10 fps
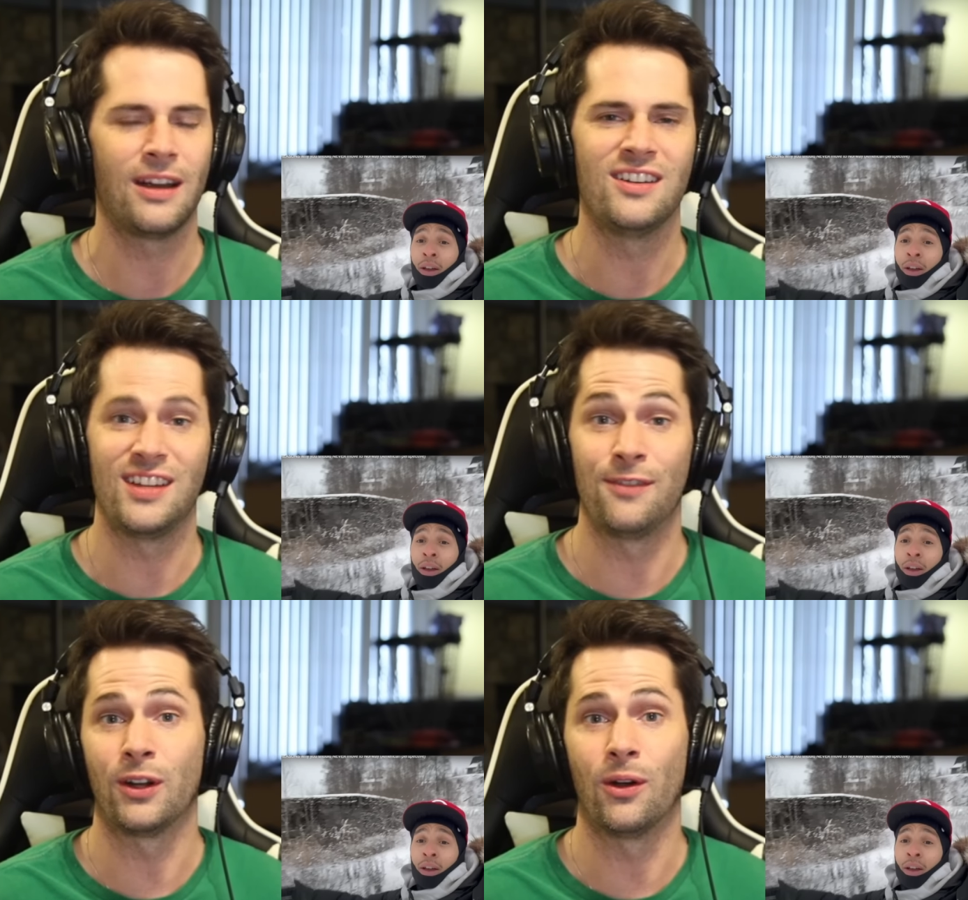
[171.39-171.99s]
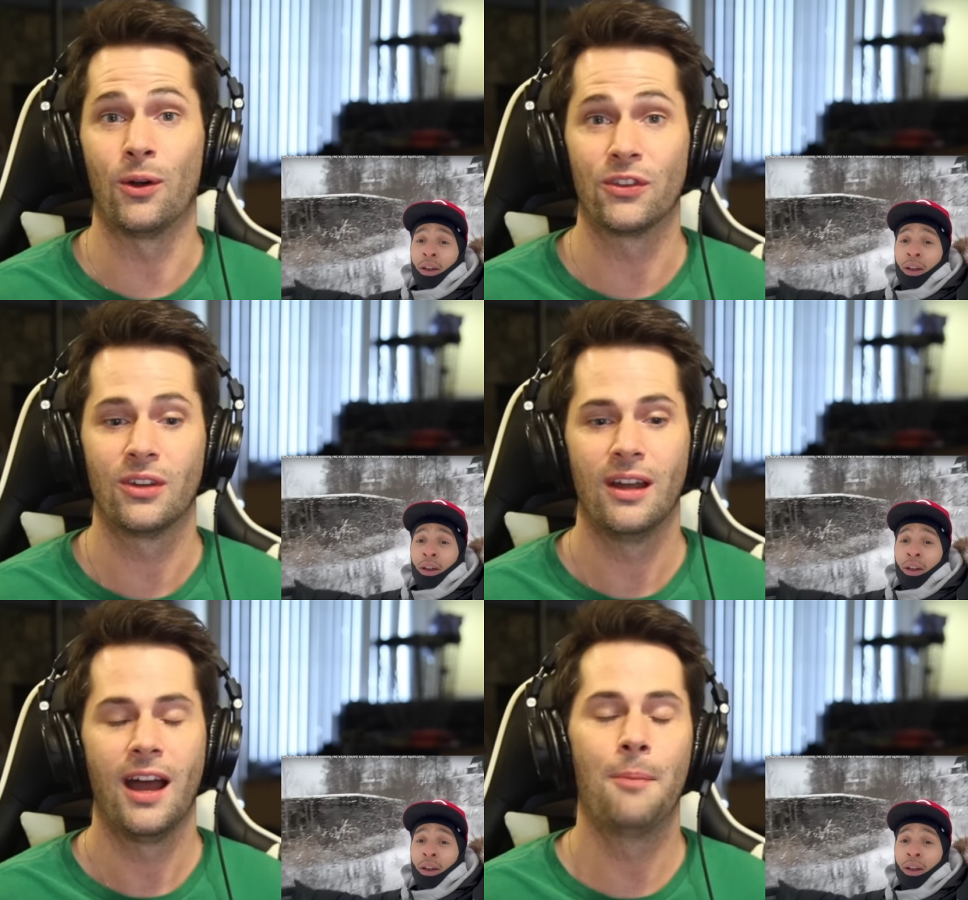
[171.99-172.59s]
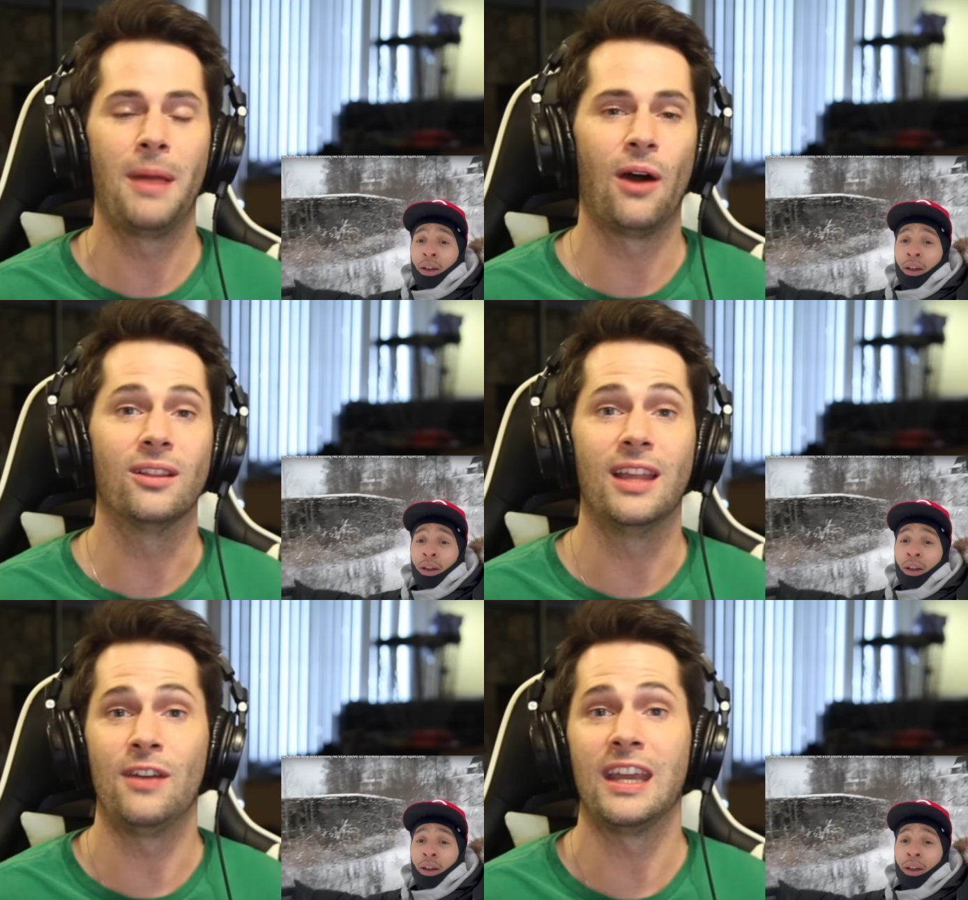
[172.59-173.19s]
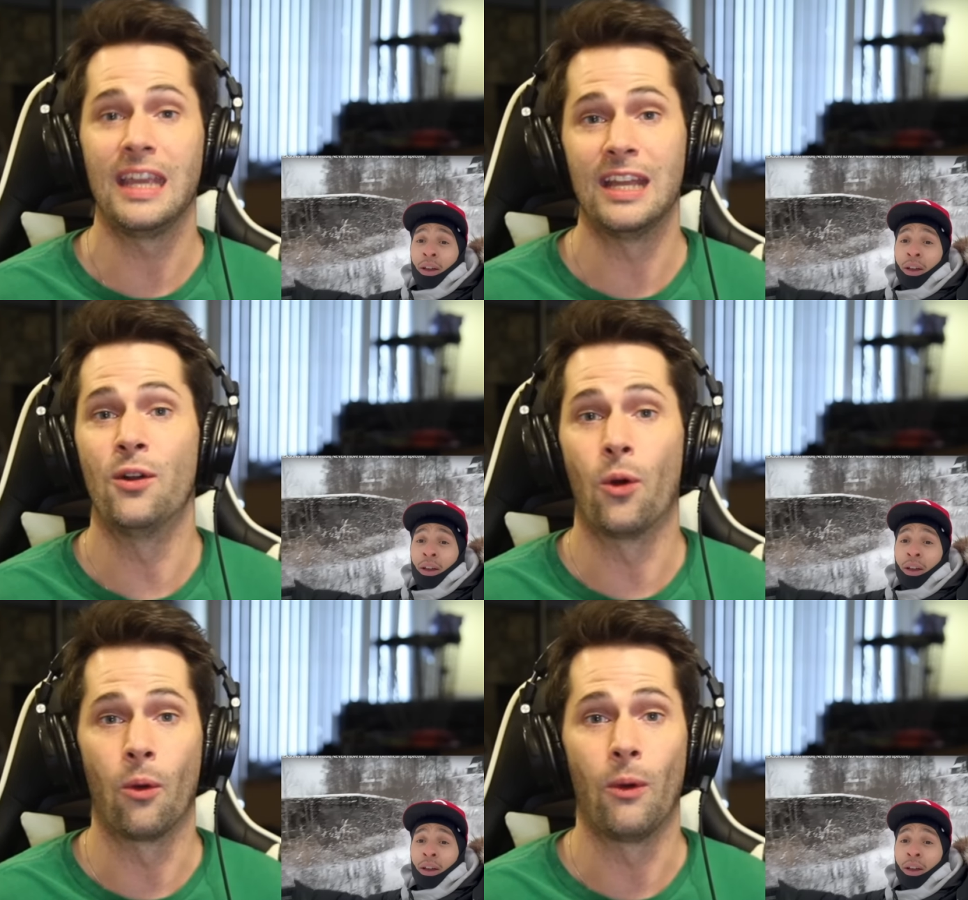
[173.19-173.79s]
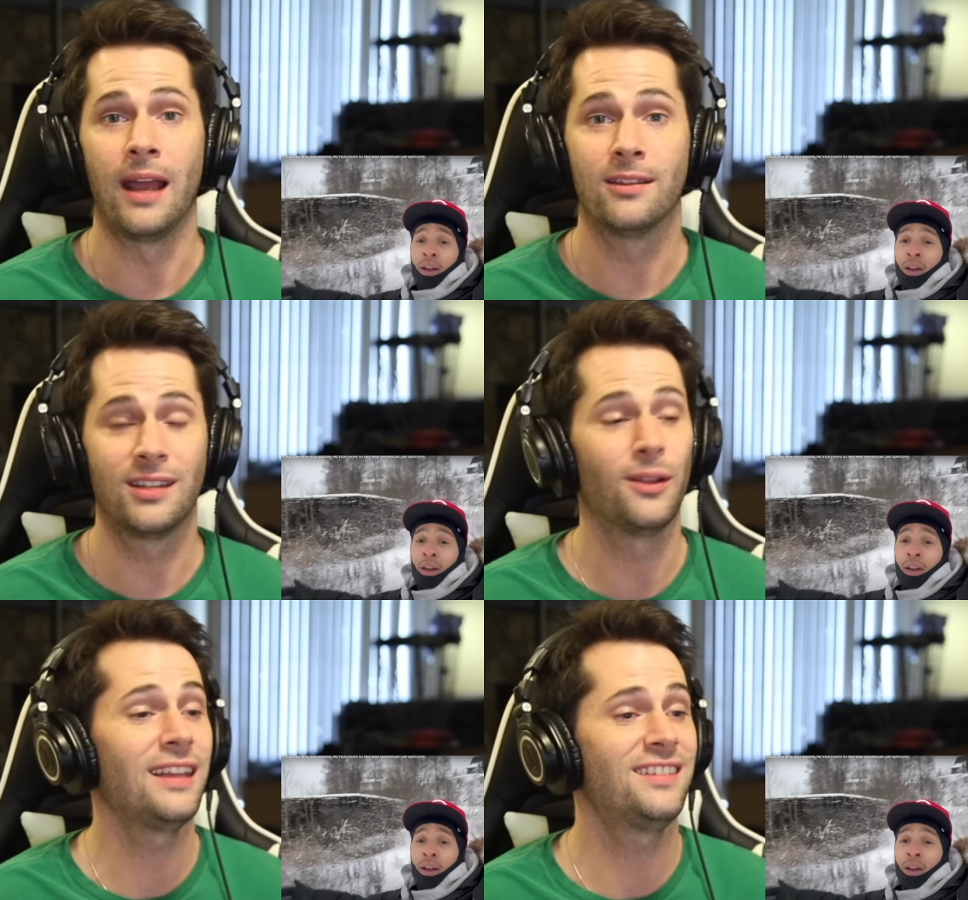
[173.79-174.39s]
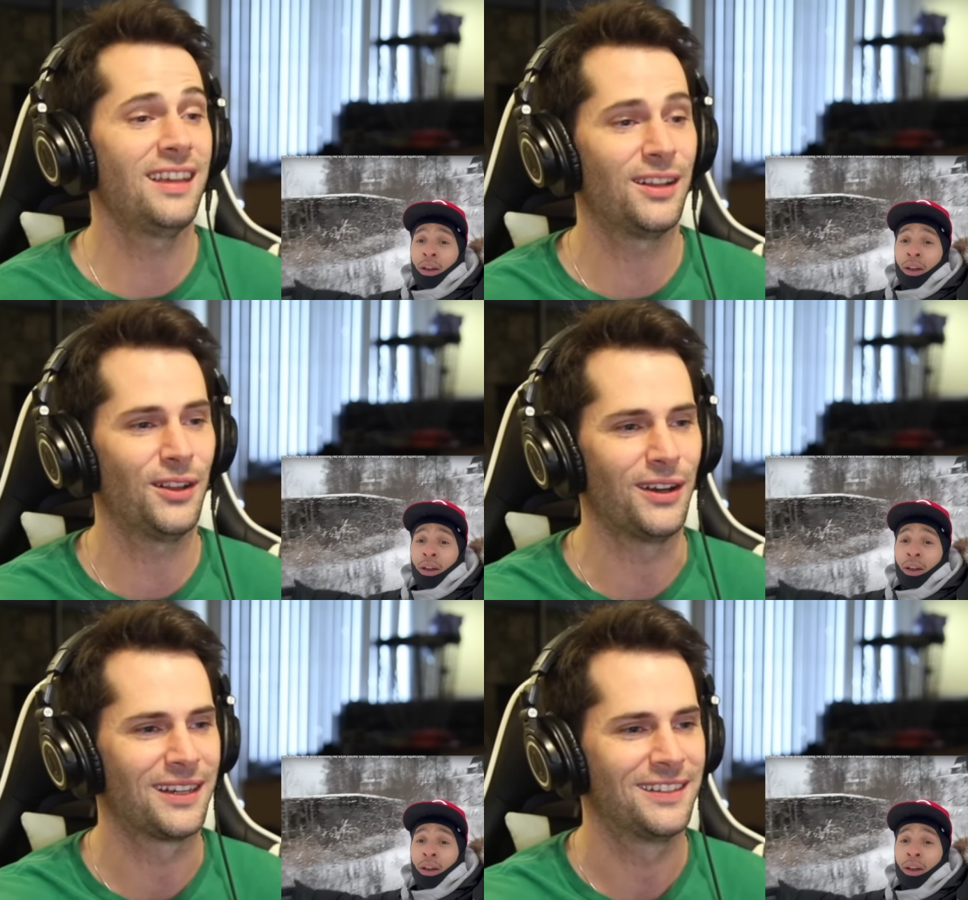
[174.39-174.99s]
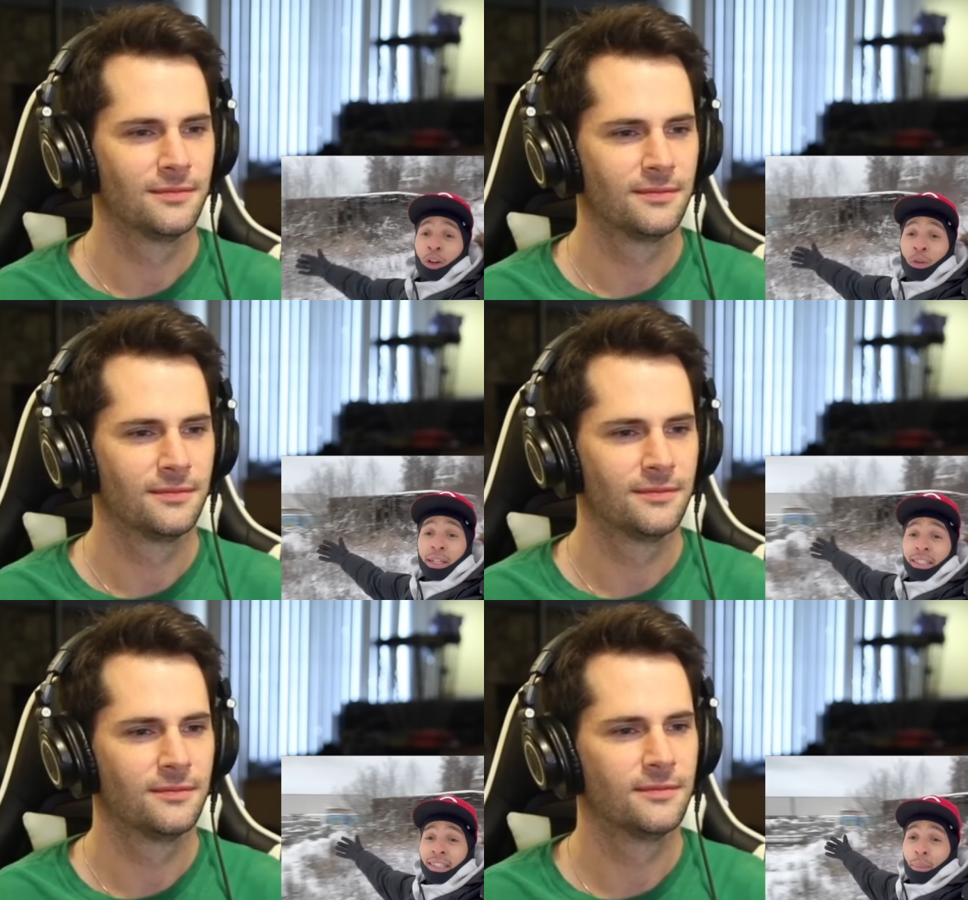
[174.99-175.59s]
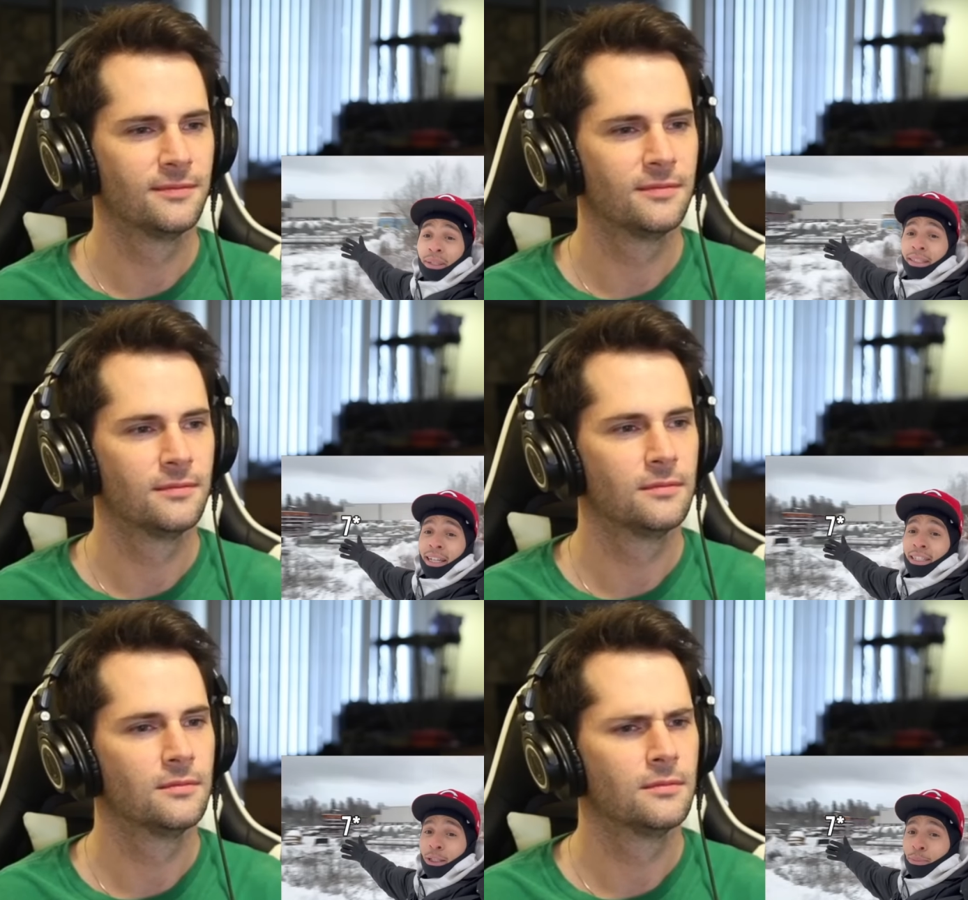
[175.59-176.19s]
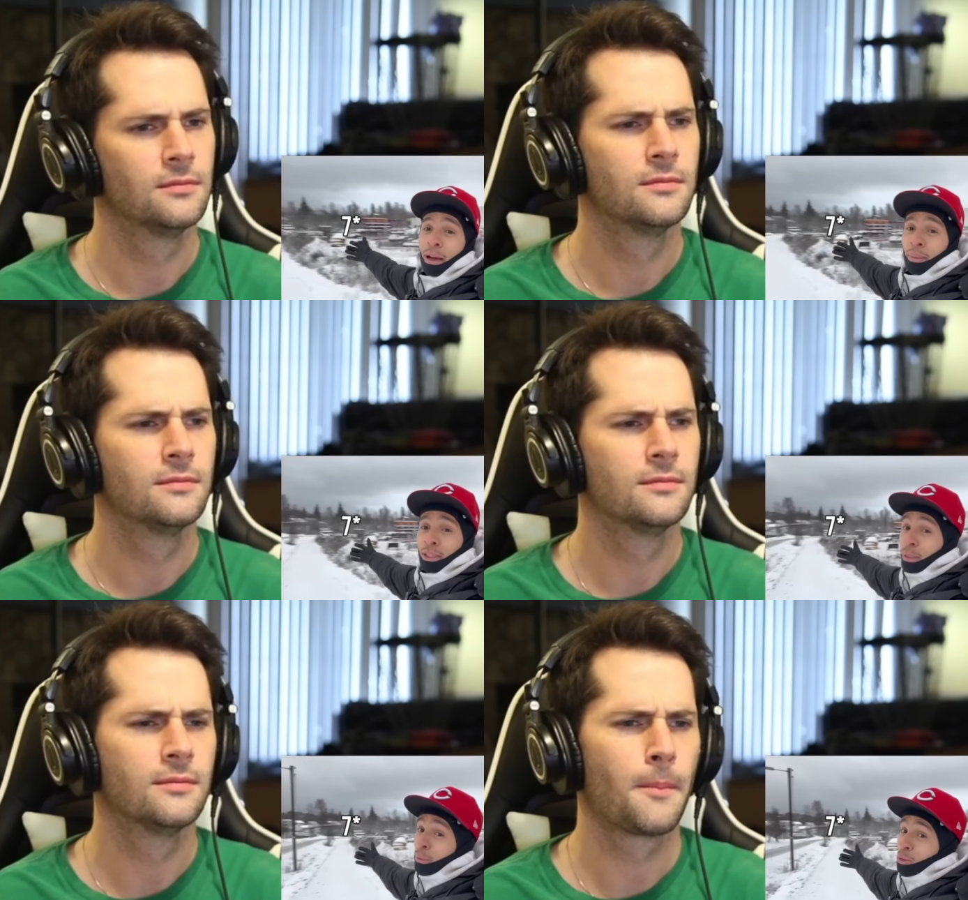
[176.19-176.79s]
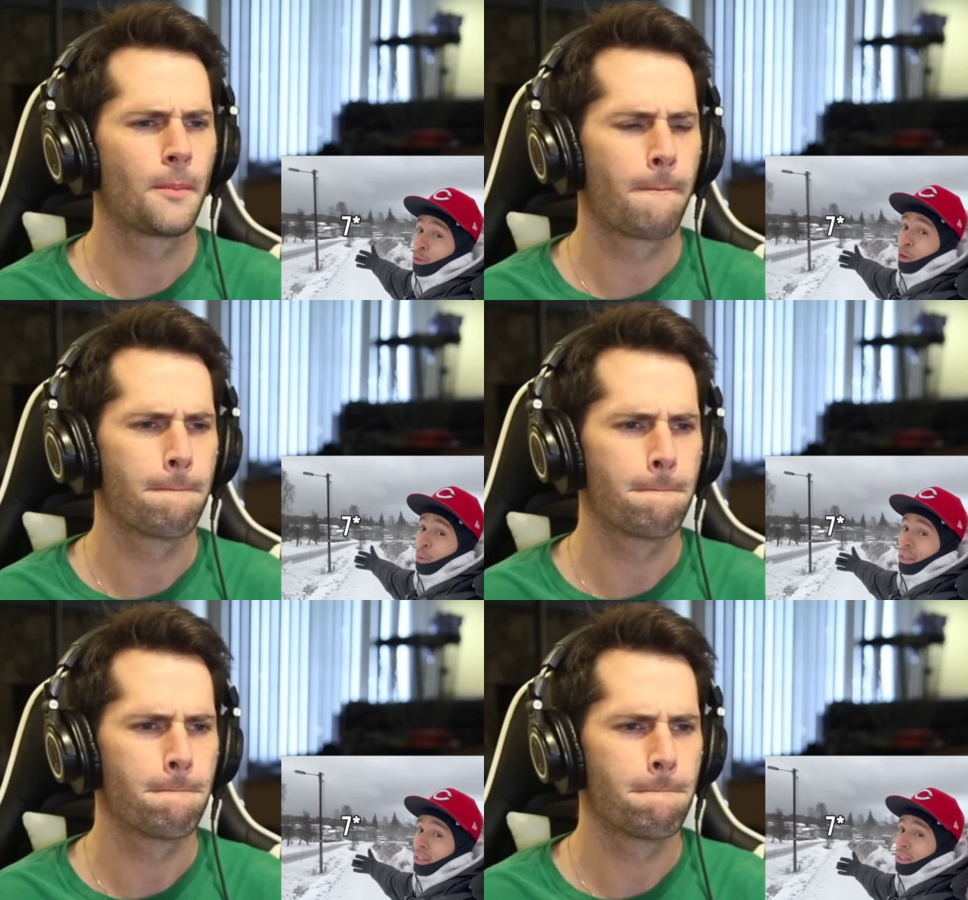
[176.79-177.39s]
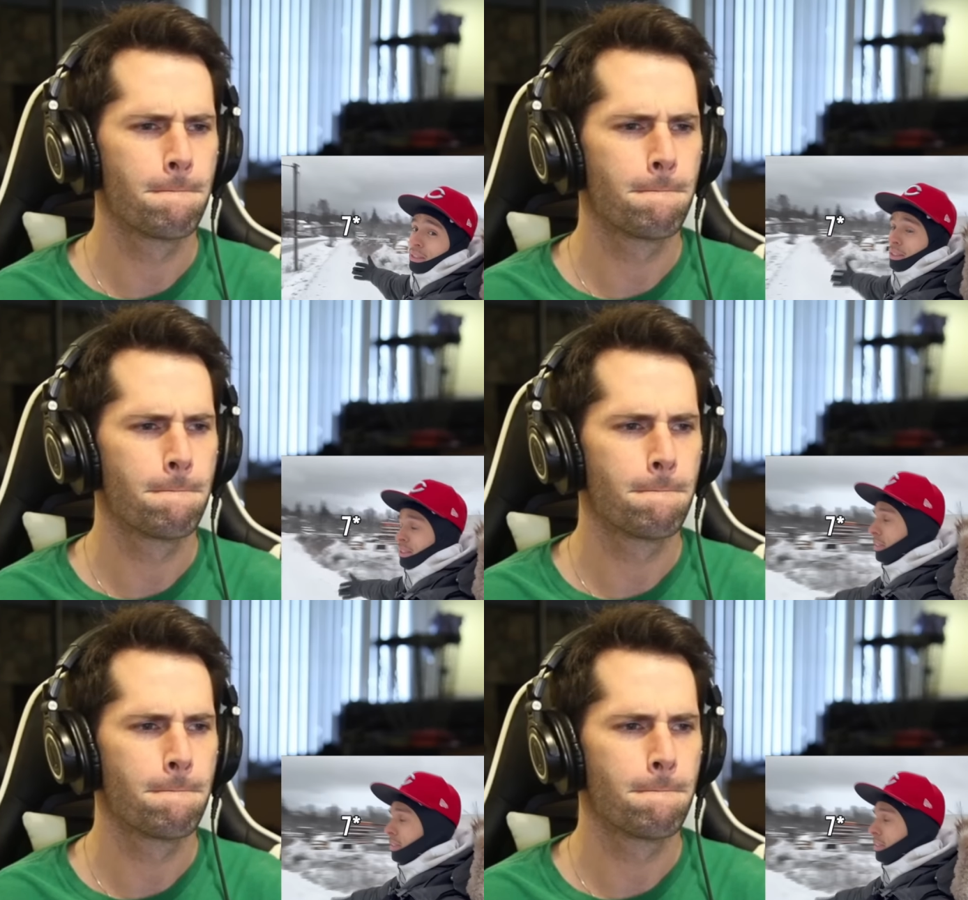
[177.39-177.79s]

Speaker 1: difficult about living in Norway. So let's take a look.
Speaker 2: Reason #6 you probably should move to Norway is?